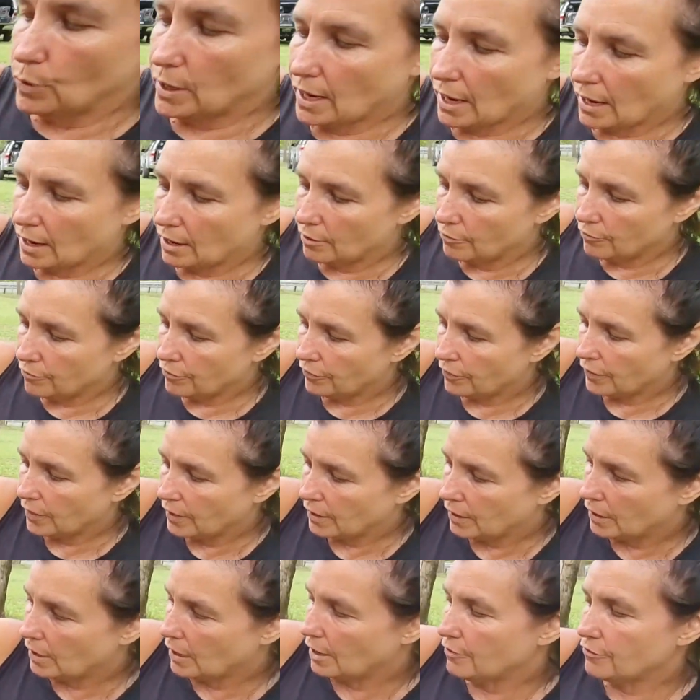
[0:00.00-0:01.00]
have
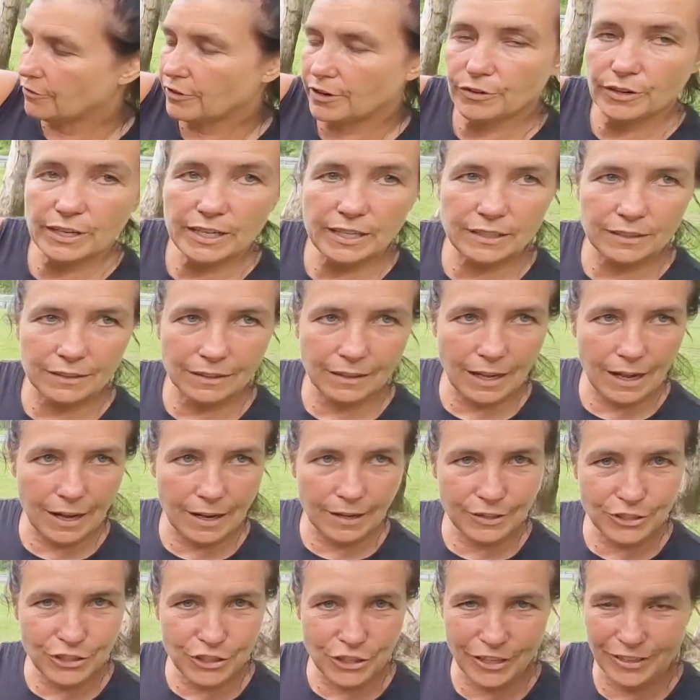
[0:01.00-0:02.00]
a very
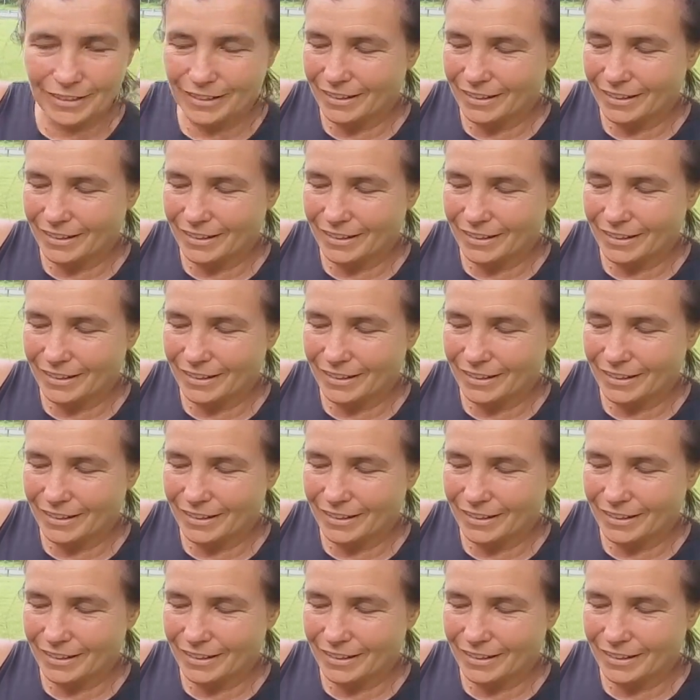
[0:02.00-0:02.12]
large